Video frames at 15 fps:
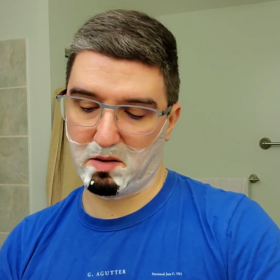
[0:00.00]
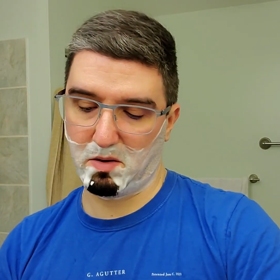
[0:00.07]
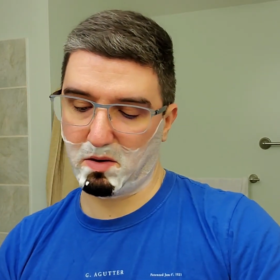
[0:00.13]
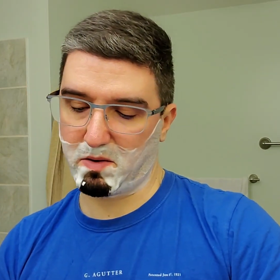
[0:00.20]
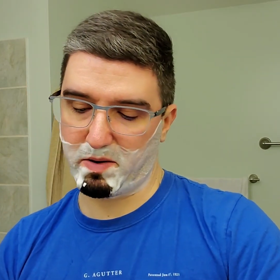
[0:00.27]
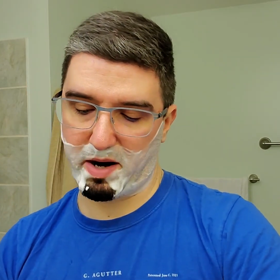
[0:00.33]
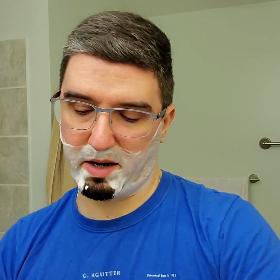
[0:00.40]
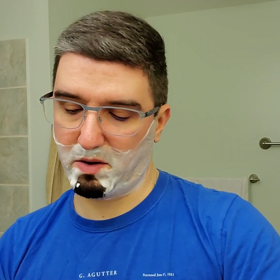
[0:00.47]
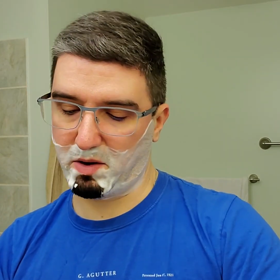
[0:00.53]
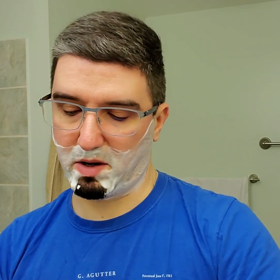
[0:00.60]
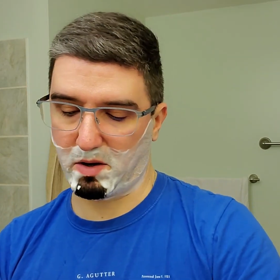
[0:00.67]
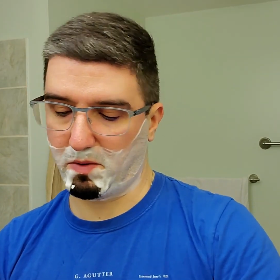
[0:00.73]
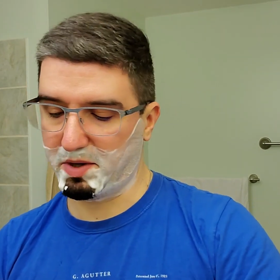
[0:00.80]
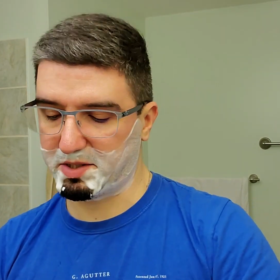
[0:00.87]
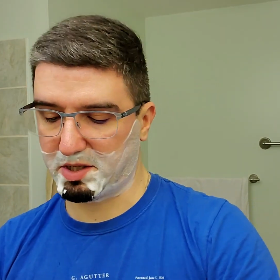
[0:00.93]
look right, you can
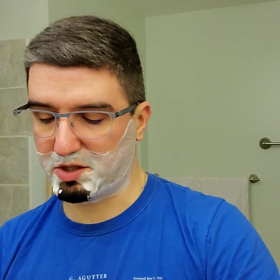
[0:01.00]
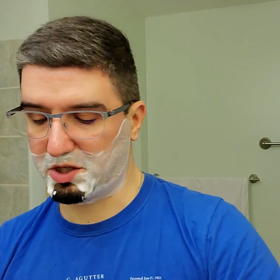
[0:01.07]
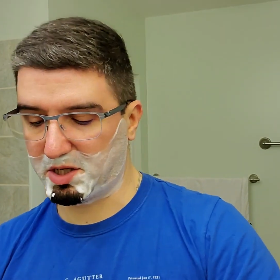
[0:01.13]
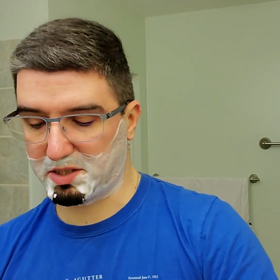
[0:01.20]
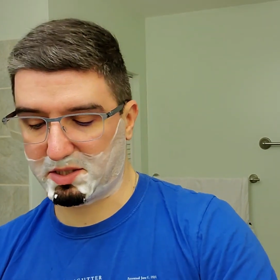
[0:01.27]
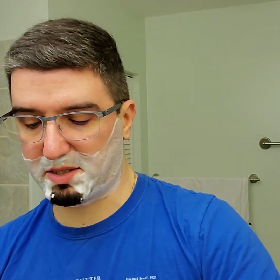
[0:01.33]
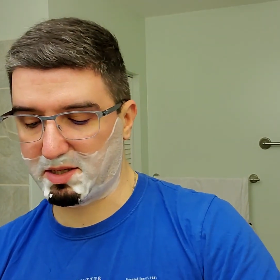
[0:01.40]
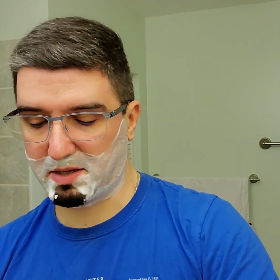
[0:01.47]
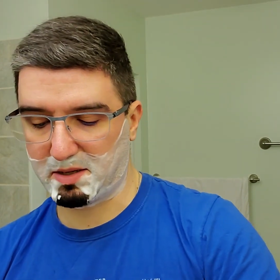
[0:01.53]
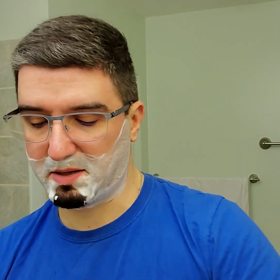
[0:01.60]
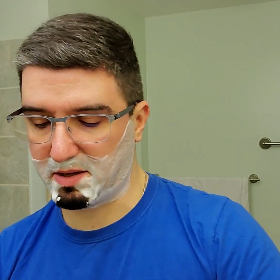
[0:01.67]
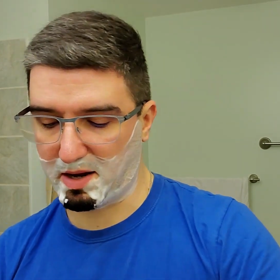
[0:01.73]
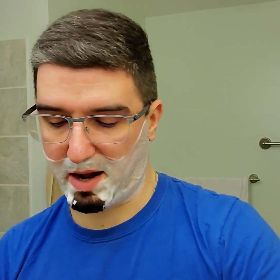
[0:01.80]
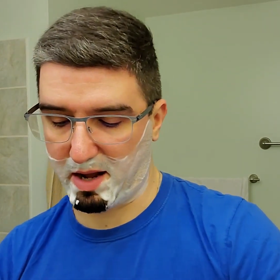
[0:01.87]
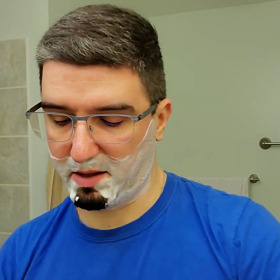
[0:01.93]
always adjust,
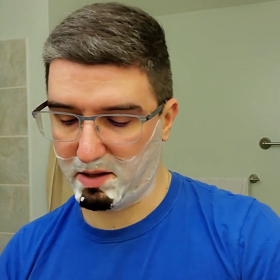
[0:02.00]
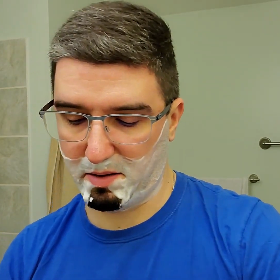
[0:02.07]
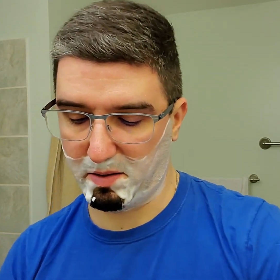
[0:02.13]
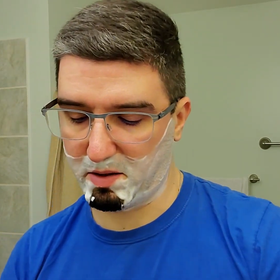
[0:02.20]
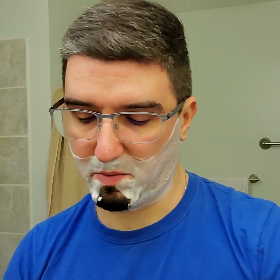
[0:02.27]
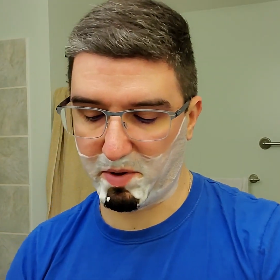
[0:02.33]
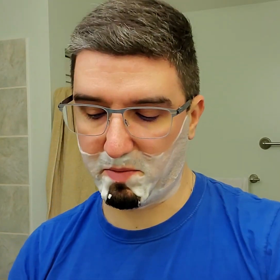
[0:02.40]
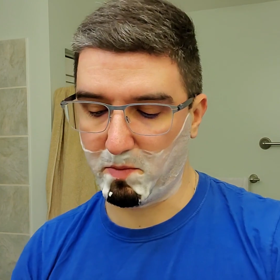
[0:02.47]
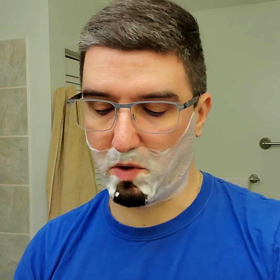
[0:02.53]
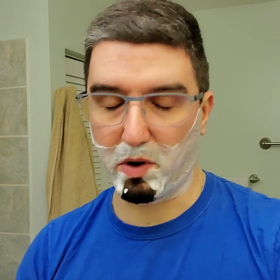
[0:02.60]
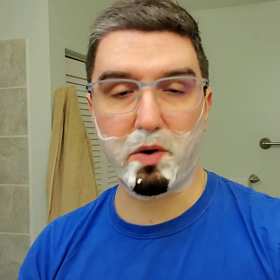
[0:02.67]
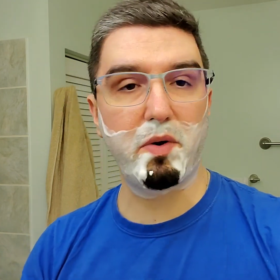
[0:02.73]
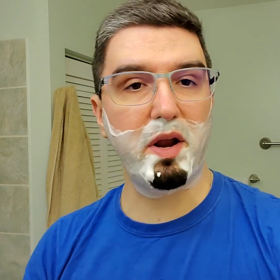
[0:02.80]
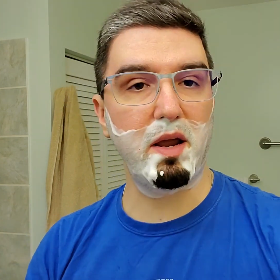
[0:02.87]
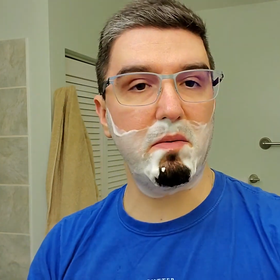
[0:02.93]
add a little bit more
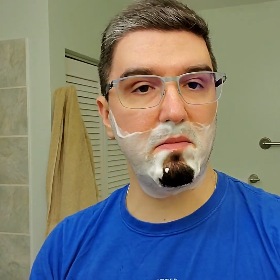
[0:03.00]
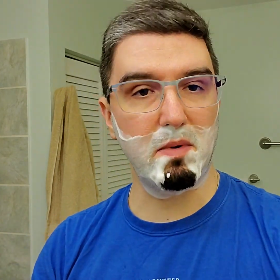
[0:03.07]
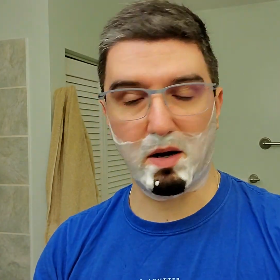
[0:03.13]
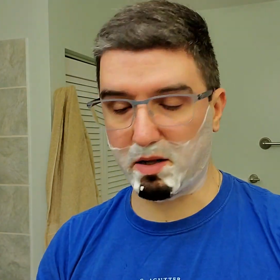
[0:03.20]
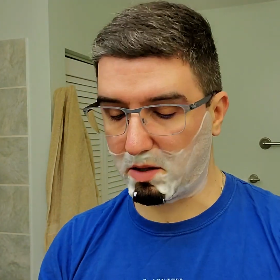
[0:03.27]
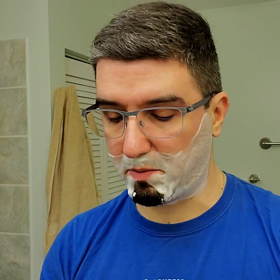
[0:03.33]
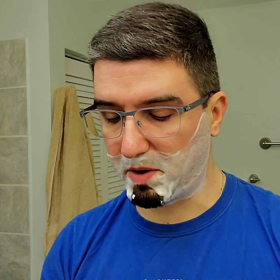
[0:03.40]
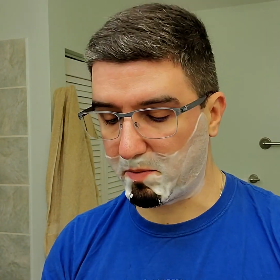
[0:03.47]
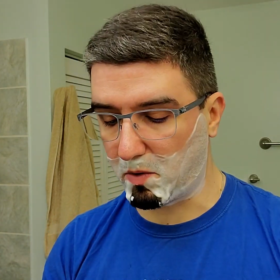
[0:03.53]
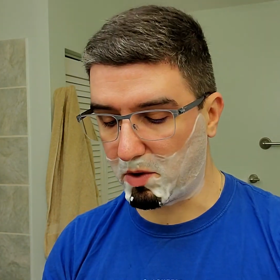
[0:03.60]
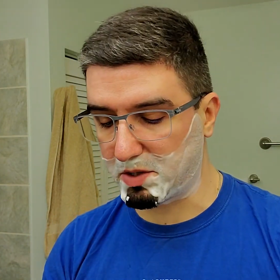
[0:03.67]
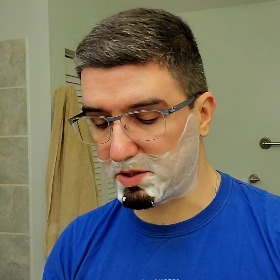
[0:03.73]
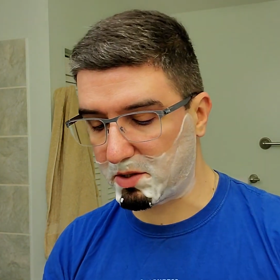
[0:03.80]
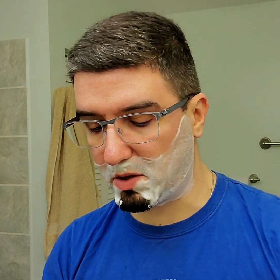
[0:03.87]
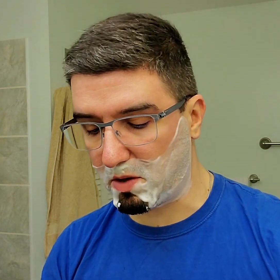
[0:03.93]
cream, a little bit more
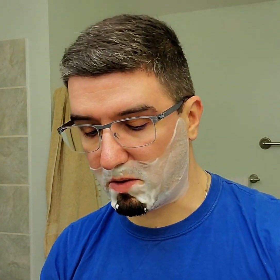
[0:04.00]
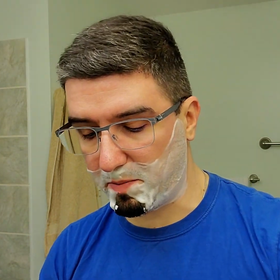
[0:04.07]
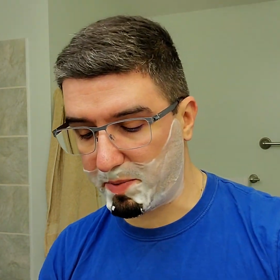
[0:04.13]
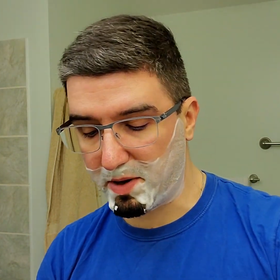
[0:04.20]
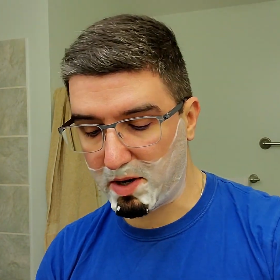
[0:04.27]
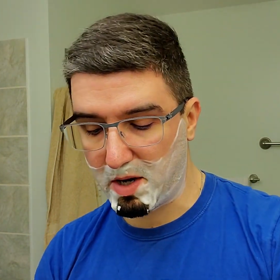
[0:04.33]
soap,